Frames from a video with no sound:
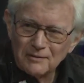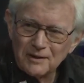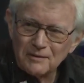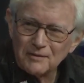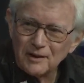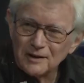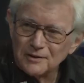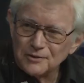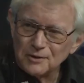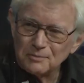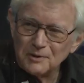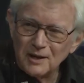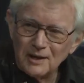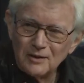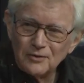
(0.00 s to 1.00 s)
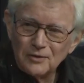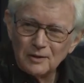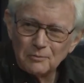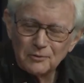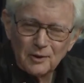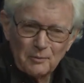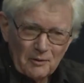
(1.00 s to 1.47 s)
they've got a
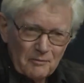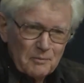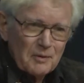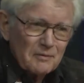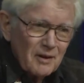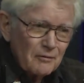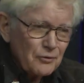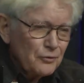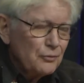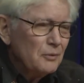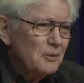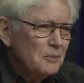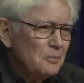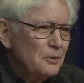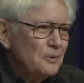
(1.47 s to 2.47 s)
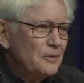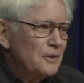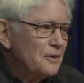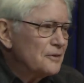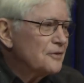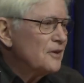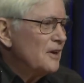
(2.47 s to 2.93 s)
gymnasium, some of them even have swimming
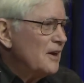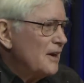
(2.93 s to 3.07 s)
pools,